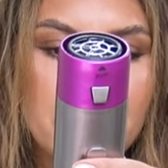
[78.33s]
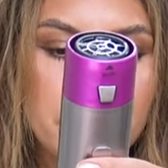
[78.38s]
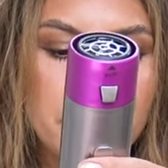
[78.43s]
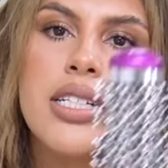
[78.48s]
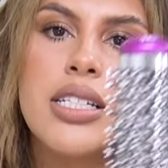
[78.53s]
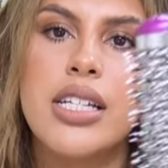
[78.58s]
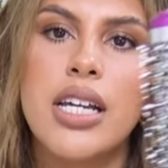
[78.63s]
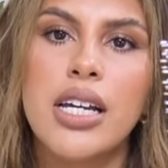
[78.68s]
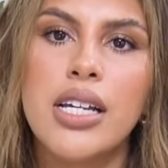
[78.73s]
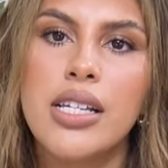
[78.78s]

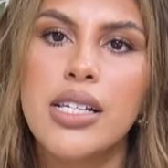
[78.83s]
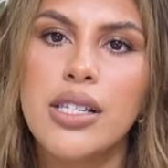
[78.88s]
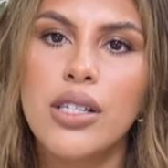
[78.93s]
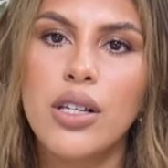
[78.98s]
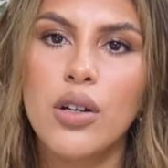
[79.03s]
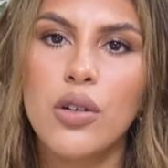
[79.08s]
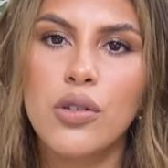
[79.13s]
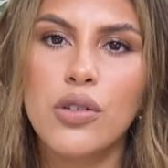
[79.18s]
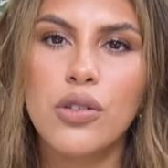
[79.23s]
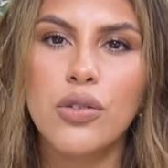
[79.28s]
It does
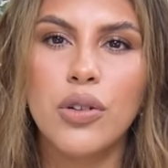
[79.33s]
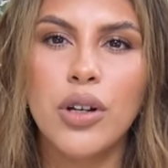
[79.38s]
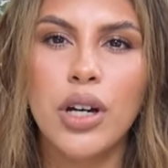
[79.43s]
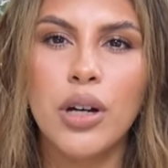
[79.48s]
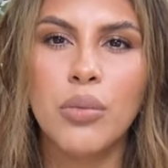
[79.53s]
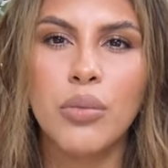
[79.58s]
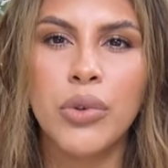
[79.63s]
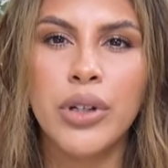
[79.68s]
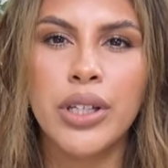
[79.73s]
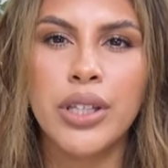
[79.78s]
also
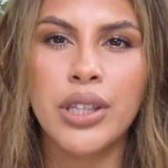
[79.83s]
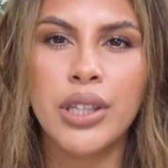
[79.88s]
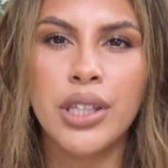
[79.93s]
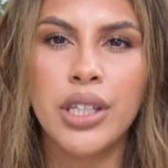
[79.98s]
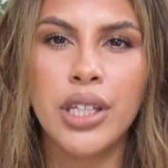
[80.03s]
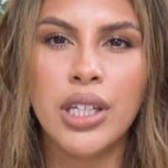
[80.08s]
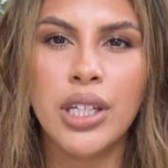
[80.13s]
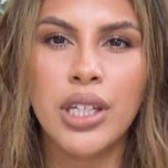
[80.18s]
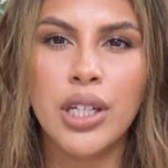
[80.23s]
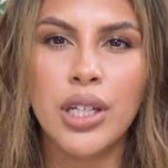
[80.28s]
come with
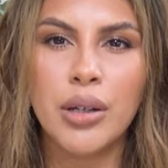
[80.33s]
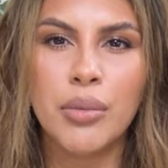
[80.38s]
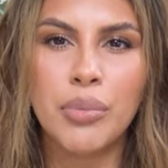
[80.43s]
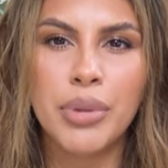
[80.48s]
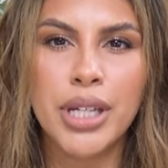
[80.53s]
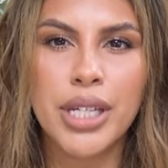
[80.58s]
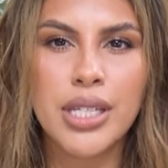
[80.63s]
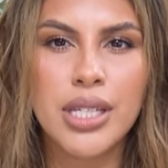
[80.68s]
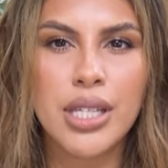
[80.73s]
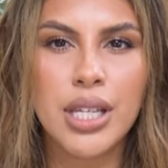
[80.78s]
the
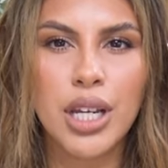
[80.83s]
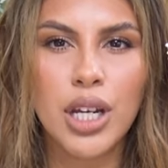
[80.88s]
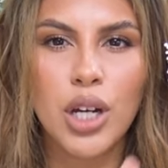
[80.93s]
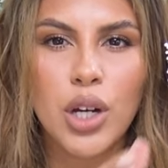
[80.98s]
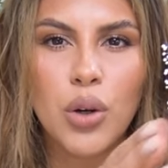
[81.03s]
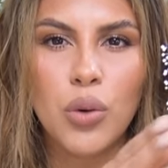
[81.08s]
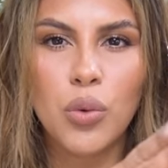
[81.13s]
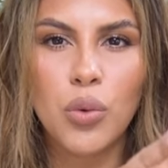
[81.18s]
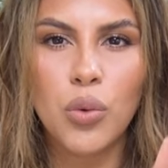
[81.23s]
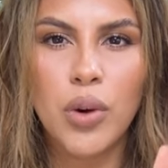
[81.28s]
basic
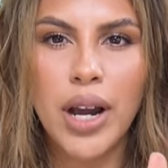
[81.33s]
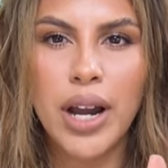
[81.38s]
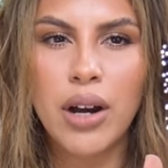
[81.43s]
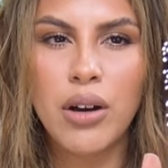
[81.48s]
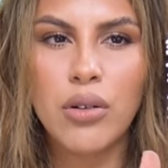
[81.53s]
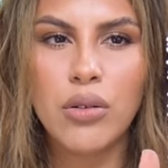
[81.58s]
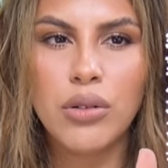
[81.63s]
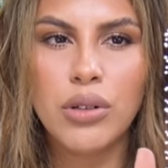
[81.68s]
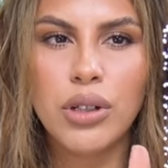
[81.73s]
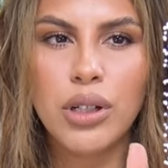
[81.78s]

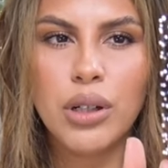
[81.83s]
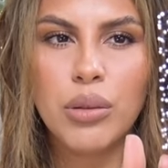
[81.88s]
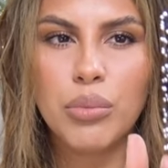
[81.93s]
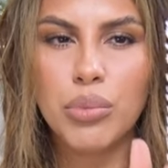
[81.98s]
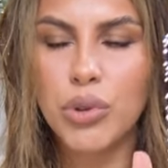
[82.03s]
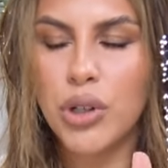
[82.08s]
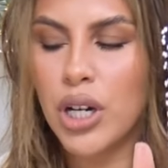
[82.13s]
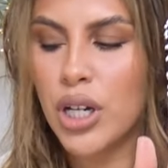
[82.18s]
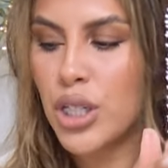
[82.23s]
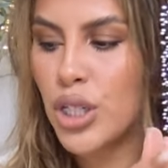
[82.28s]
round
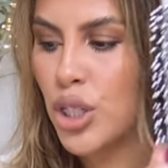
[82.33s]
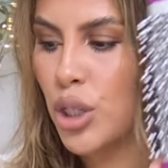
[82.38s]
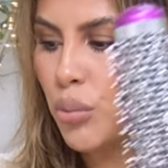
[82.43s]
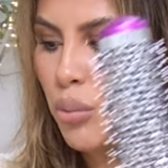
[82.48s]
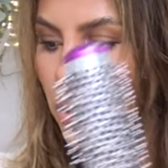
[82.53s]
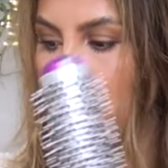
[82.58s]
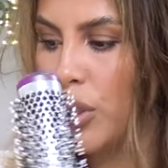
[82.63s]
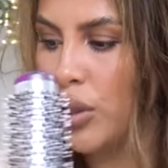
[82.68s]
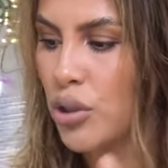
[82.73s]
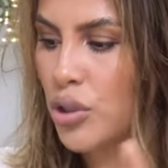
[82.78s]
brush
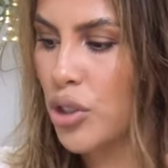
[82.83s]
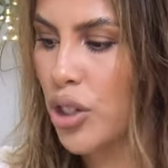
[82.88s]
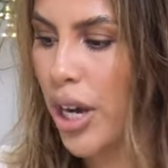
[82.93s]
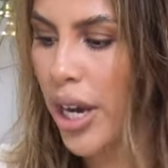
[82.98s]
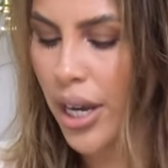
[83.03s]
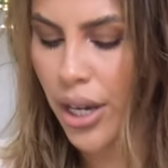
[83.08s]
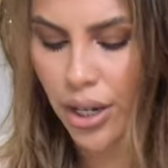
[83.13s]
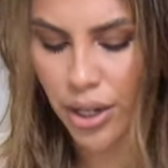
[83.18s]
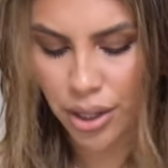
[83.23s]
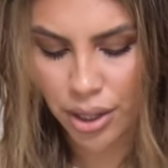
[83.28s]
blow
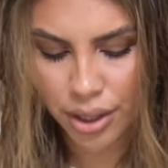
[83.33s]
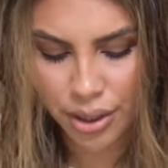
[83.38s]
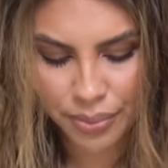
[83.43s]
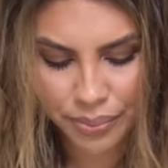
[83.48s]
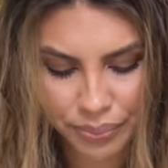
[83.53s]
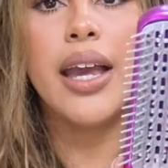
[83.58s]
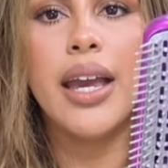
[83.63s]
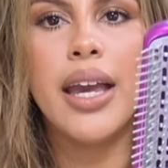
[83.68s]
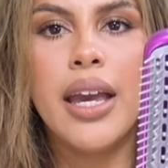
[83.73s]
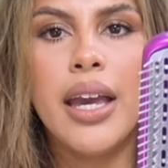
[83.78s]
dryer,
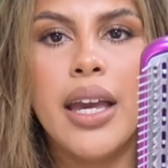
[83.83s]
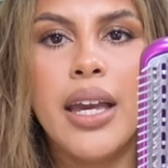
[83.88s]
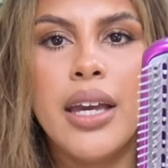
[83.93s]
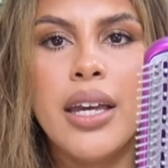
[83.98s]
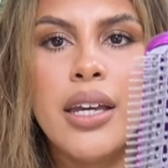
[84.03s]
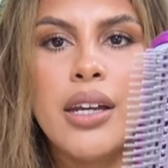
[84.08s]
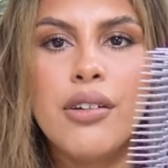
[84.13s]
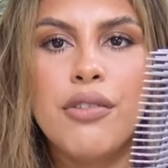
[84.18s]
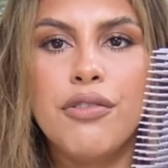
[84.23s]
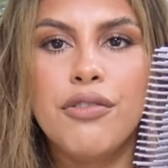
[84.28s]

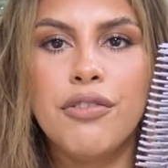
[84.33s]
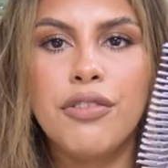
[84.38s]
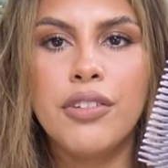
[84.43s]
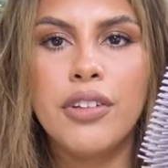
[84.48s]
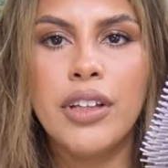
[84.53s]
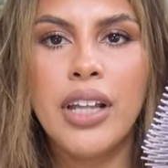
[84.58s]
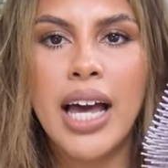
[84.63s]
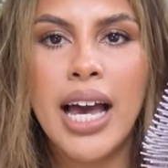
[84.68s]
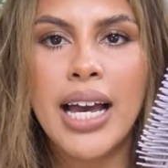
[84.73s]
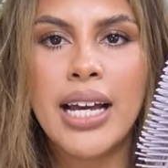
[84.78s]
a
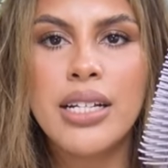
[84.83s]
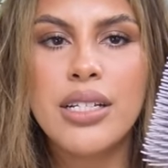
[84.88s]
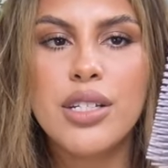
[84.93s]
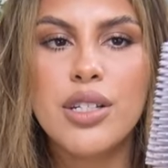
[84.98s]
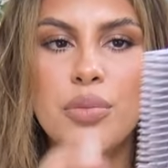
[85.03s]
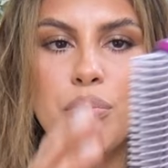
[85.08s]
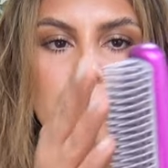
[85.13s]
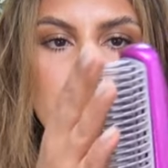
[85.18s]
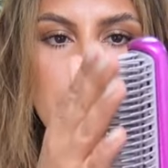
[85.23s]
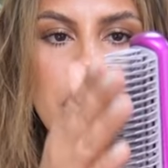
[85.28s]

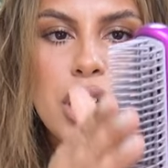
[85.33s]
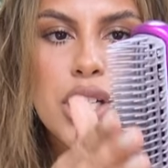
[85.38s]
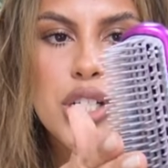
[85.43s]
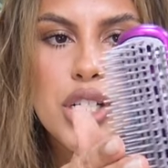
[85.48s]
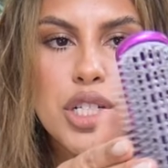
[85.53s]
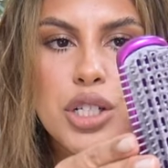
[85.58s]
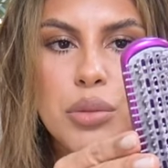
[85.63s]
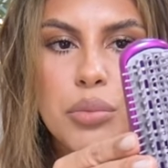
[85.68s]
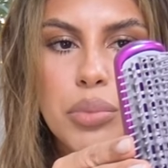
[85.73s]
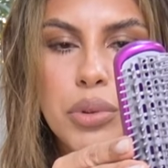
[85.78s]
flat
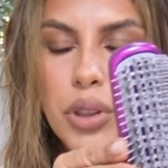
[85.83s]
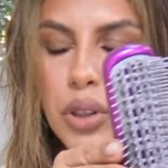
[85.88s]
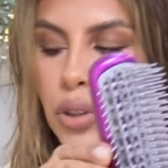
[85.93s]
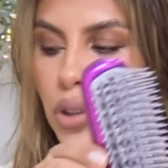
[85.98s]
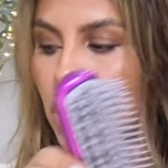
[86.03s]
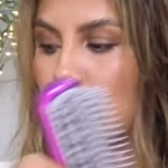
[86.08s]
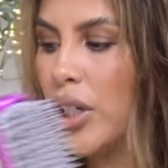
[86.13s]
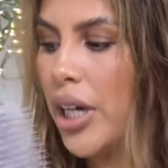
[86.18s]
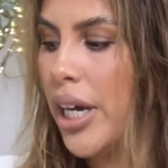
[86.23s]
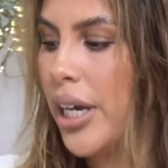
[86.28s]
brush blow
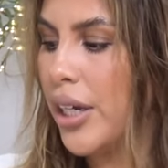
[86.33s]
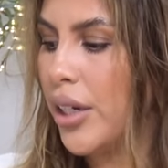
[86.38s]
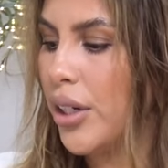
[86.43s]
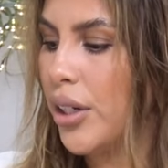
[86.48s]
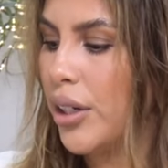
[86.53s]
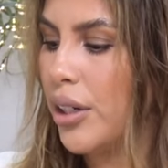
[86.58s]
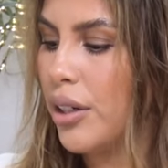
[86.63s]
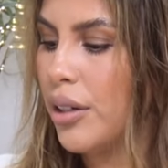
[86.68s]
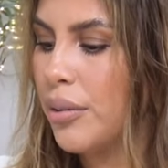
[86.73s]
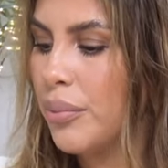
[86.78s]

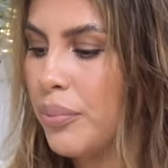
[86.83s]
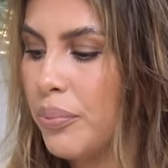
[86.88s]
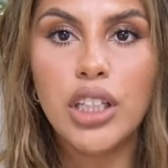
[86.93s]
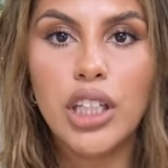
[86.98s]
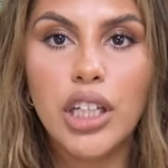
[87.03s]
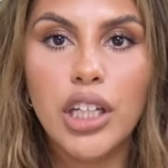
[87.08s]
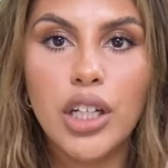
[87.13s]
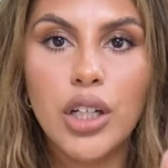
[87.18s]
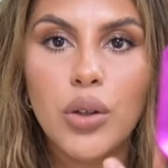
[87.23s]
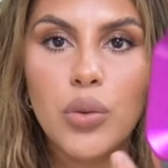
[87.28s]
dryer,
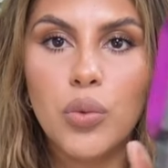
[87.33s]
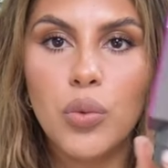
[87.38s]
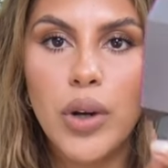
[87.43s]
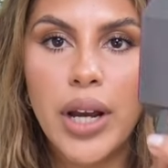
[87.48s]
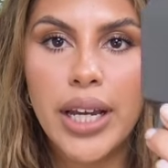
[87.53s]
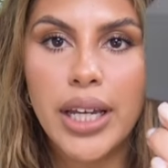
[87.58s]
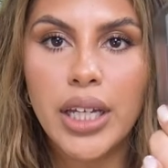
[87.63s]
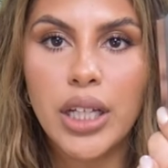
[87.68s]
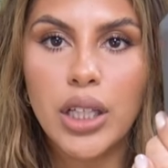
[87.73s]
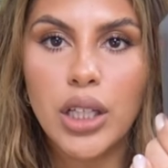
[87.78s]
the
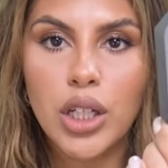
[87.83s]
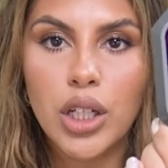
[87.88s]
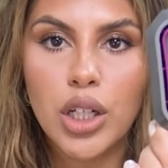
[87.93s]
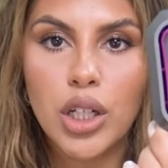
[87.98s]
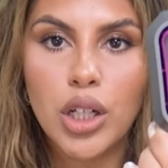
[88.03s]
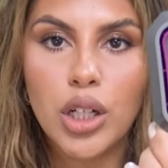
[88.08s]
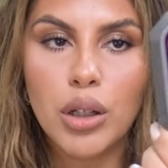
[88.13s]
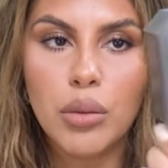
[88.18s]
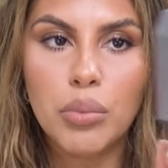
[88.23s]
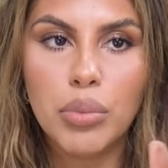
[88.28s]

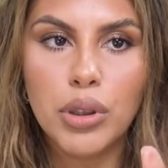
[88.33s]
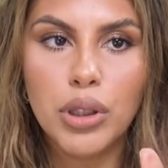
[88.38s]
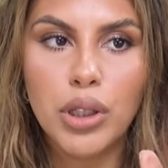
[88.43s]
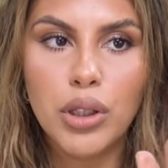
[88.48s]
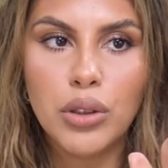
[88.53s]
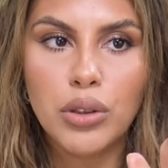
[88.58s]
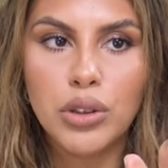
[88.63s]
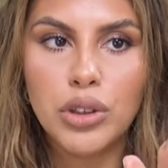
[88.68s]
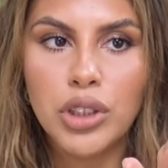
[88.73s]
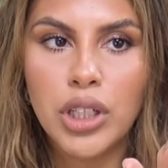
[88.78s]
regular
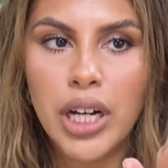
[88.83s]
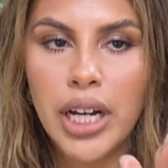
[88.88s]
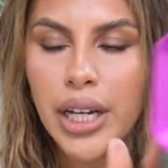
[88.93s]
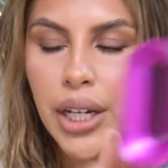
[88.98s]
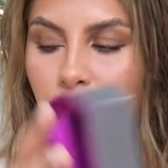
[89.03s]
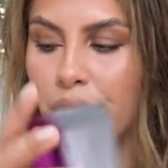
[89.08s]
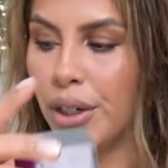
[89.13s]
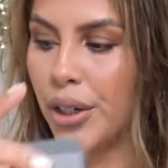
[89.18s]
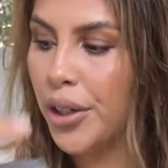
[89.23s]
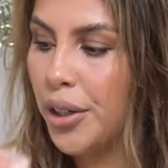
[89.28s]
blow
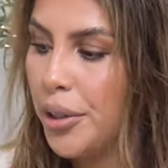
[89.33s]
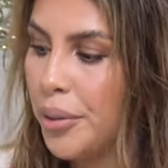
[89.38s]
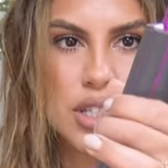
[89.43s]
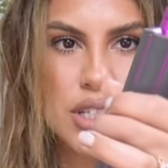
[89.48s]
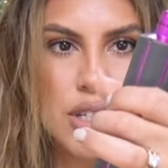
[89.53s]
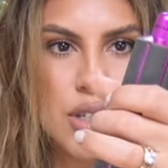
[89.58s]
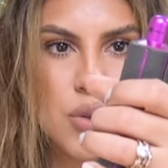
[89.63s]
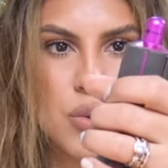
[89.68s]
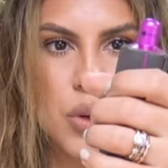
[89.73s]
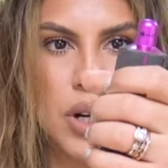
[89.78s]
dryer.
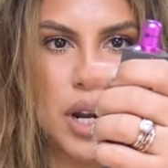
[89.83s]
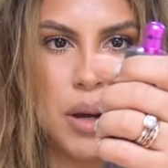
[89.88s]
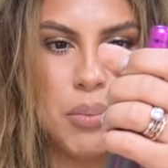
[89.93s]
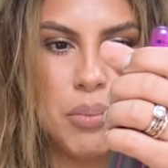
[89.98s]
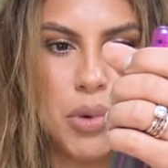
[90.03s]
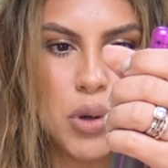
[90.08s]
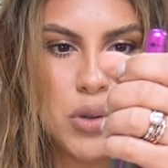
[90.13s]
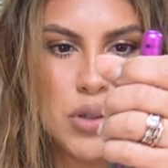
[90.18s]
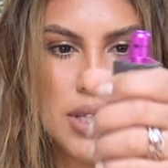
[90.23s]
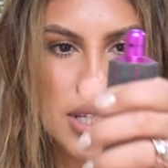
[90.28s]
This is what I'm
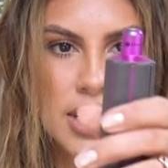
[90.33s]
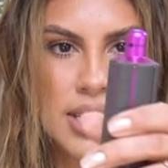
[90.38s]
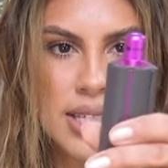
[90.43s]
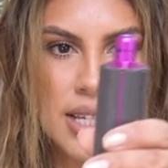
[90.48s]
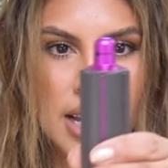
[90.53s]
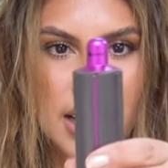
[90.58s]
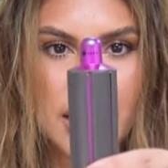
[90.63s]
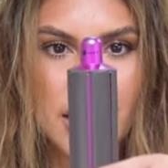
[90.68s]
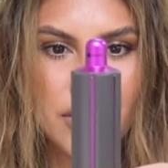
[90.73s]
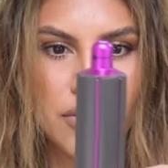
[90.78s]
most
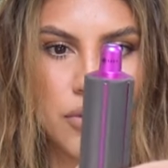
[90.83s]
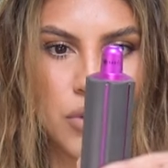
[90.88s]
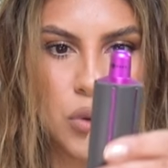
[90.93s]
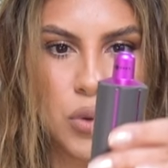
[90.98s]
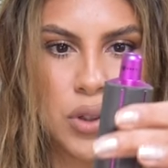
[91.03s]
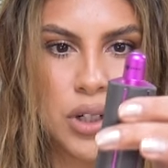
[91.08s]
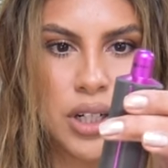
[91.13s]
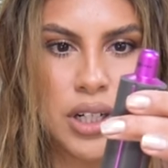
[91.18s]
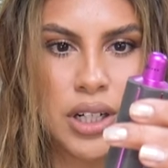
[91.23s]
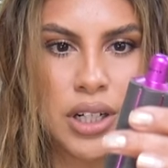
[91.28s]
excited
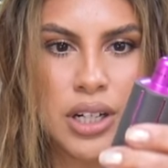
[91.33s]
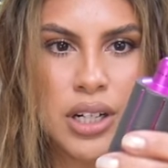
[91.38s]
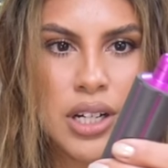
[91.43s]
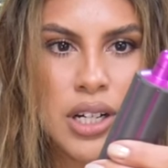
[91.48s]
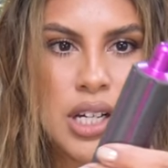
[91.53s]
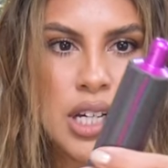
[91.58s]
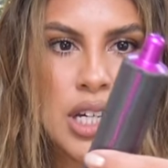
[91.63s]
for.